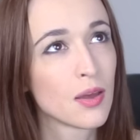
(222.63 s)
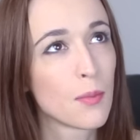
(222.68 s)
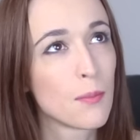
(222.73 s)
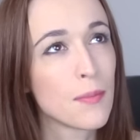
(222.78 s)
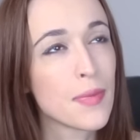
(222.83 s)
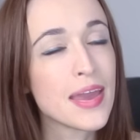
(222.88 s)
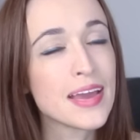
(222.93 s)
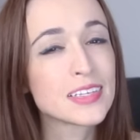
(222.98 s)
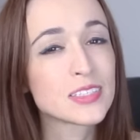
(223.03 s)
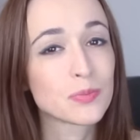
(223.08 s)

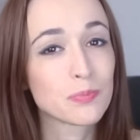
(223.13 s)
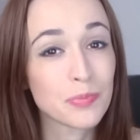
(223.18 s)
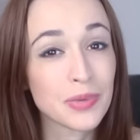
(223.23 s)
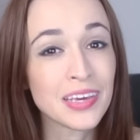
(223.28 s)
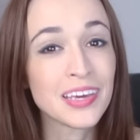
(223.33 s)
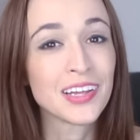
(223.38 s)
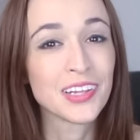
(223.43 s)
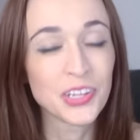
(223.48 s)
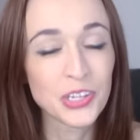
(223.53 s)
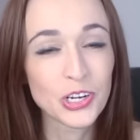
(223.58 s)
makes
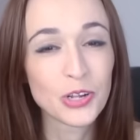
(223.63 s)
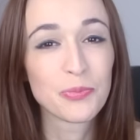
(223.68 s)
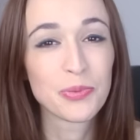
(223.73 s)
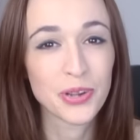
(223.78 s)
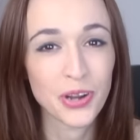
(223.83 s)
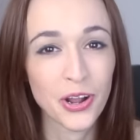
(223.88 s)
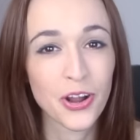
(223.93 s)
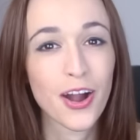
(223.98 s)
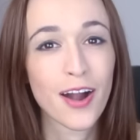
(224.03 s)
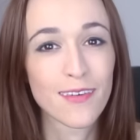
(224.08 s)
me a little
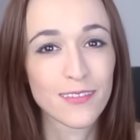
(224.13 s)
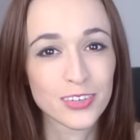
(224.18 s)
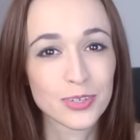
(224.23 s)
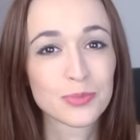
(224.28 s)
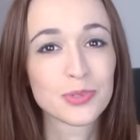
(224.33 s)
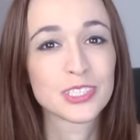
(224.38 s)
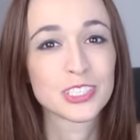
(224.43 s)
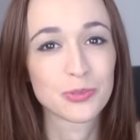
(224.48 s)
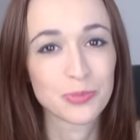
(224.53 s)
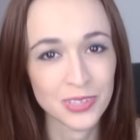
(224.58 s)
bit
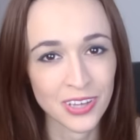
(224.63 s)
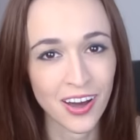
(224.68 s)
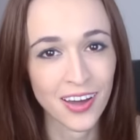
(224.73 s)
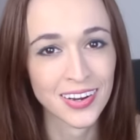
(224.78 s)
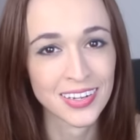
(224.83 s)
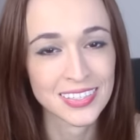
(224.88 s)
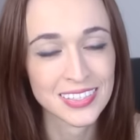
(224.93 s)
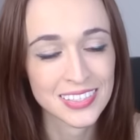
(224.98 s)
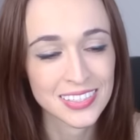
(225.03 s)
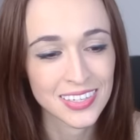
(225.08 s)
uncomfortable, to be
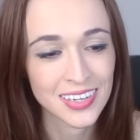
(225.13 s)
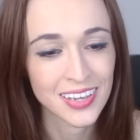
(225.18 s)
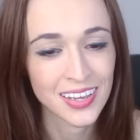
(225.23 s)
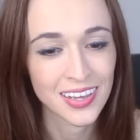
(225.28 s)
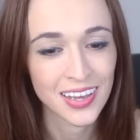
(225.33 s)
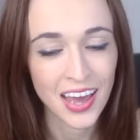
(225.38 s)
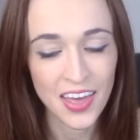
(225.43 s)
honest.